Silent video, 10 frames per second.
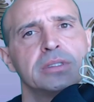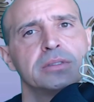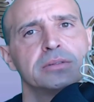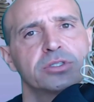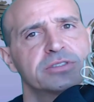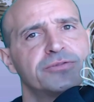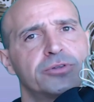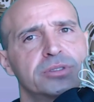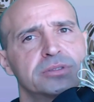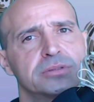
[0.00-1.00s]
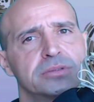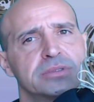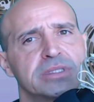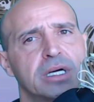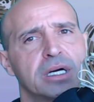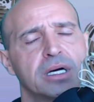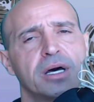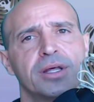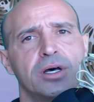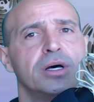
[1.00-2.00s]
Dr. Ford got
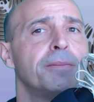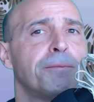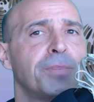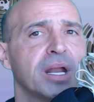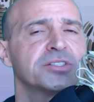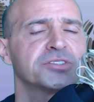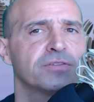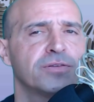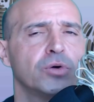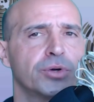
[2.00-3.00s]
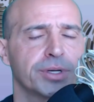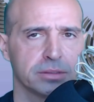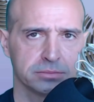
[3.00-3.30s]
a +4.